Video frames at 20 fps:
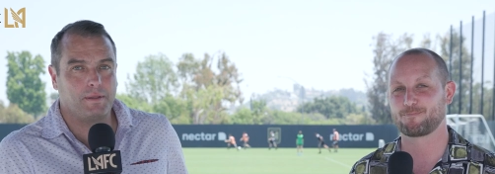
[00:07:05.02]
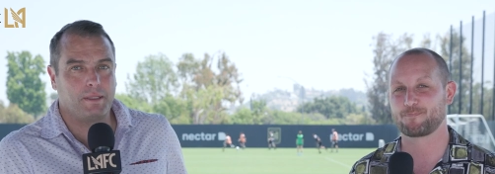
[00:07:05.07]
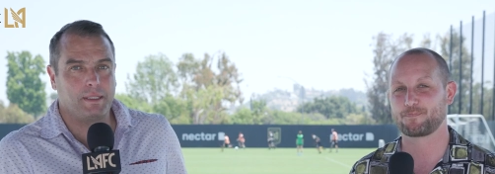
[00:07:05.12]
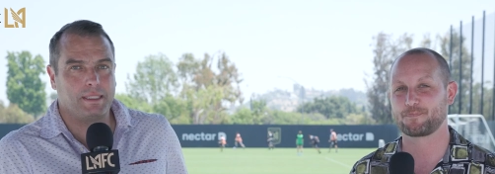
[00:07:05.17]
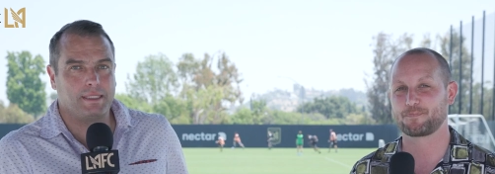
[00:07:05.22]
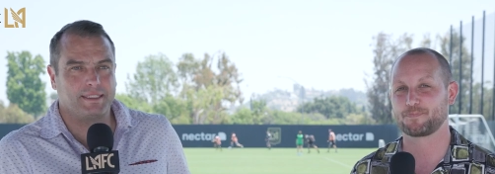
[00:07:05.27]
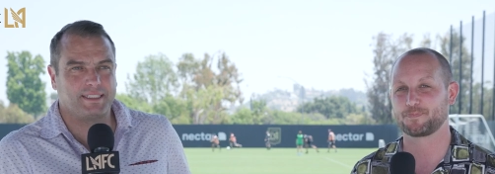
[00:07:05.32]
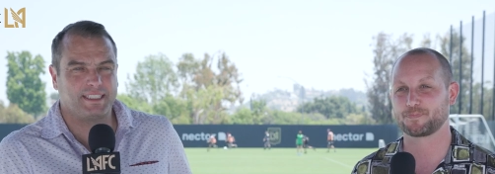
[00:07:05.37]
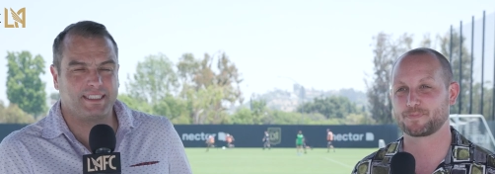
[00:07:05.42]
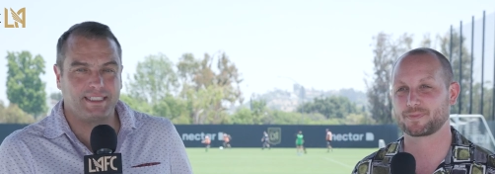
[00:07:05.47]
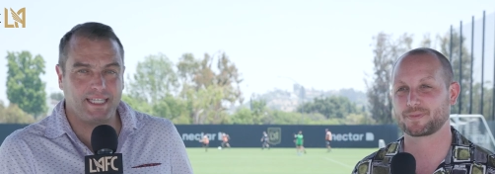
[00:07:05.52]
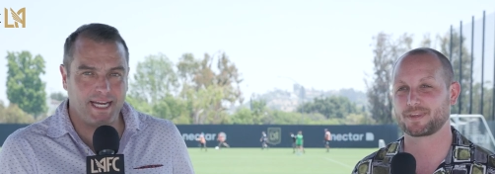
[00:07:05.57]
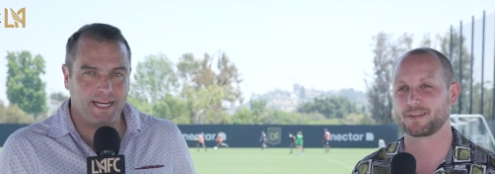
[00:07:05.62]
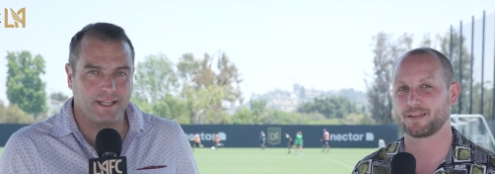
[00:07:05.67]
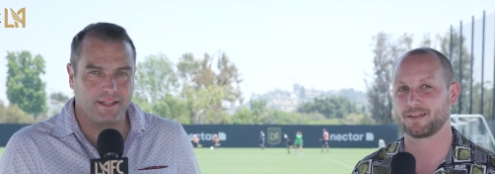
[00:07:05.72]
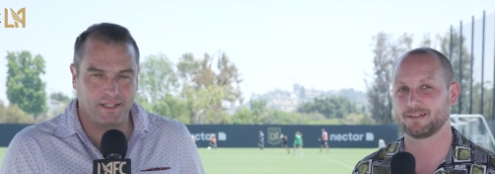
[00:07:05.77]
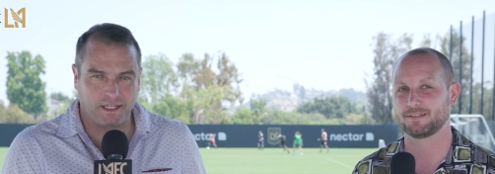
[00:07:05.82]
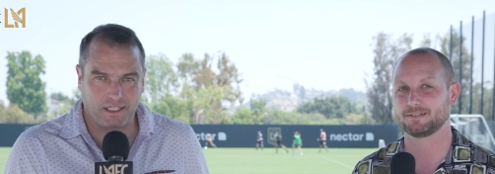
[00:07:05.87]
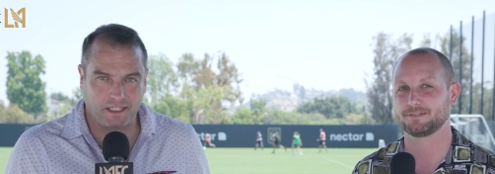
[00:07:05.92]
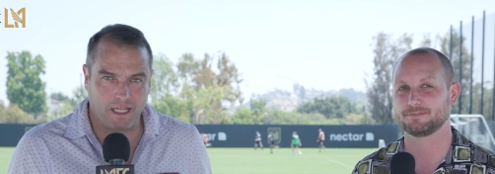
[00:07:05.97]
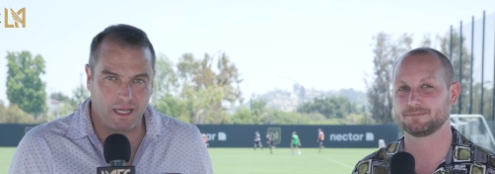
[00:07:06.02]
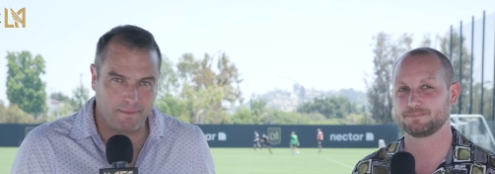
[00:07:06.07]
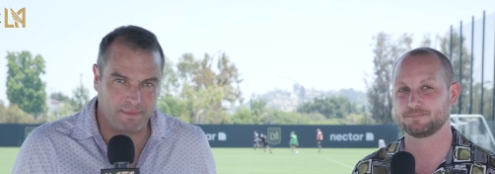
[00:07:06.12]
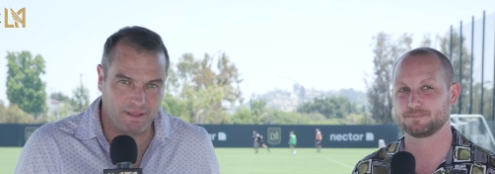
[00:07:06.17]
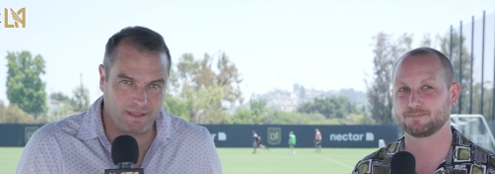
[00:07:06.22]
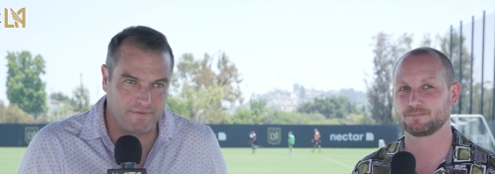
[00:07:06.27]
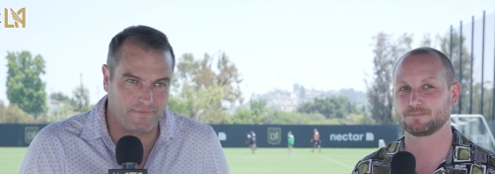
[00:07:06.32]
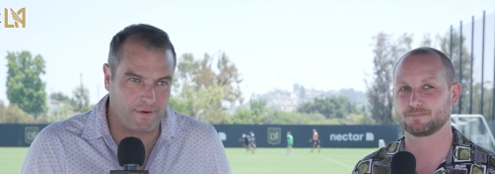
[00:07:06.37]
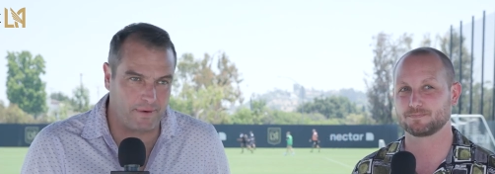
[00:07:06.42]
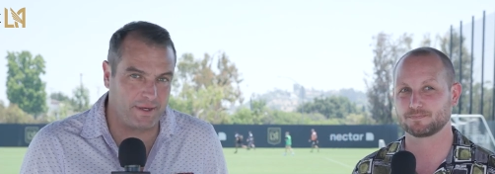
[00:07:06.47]
Speaker 1: the state of the club,
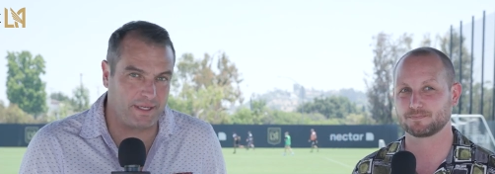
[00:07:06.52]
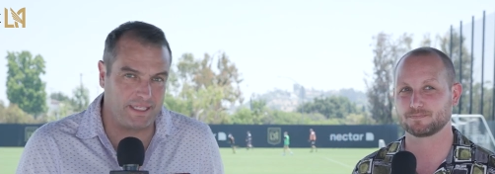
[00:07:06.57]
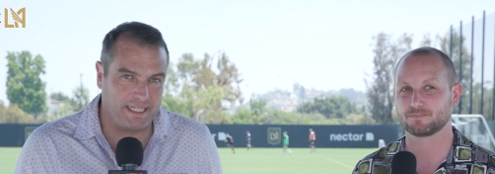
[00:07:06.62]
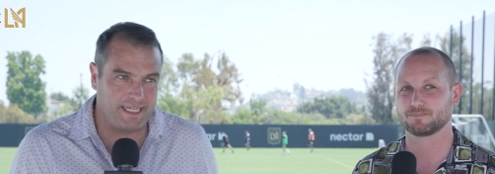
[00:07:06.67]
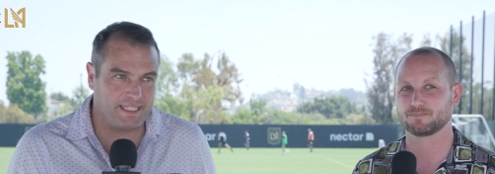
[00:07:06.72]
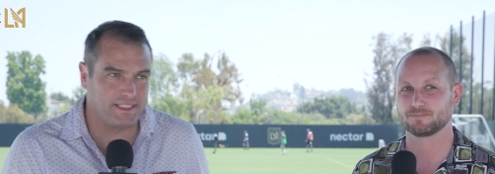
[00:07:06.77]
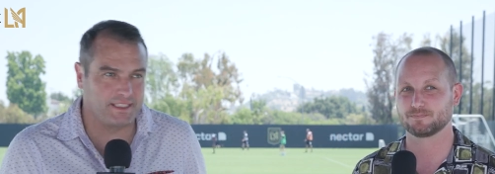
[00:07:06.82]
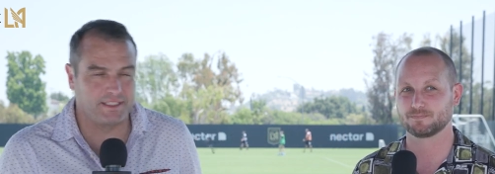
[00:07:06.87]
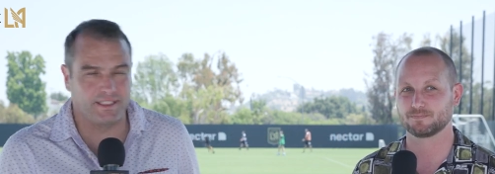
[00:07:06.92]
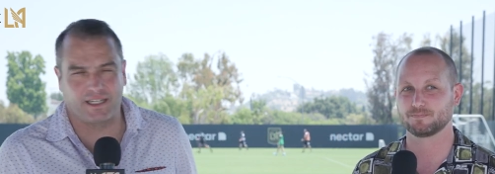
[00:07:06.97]
at the very least.